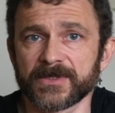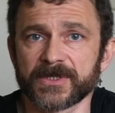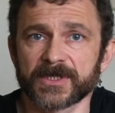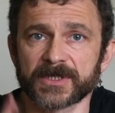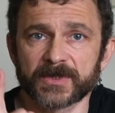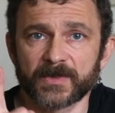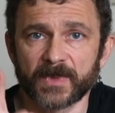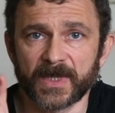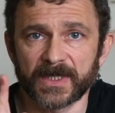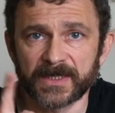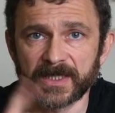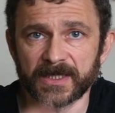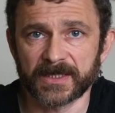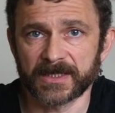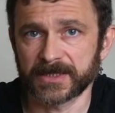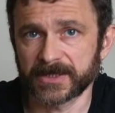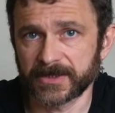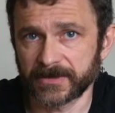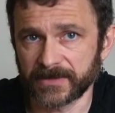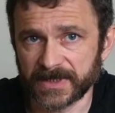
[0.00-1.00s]
just one
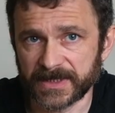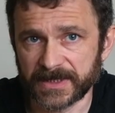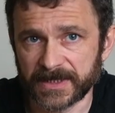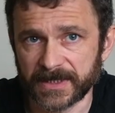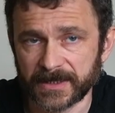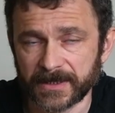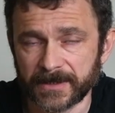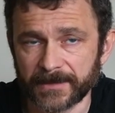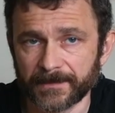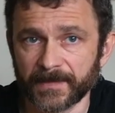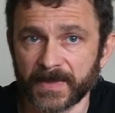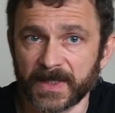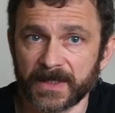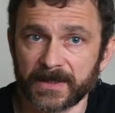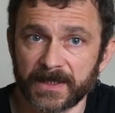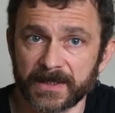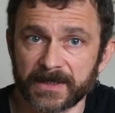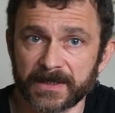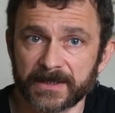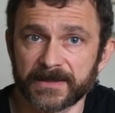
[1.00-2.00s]
characteristic,
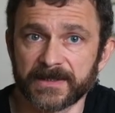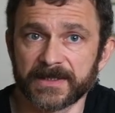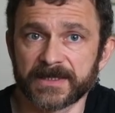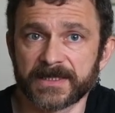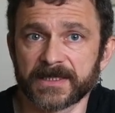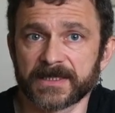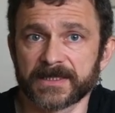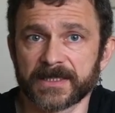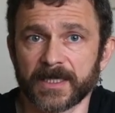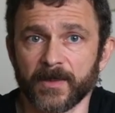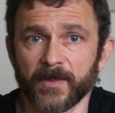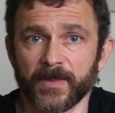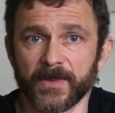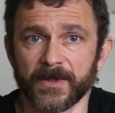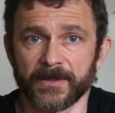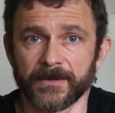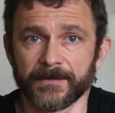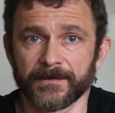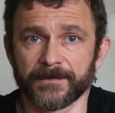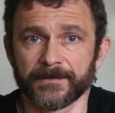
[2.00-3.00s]
like in this example.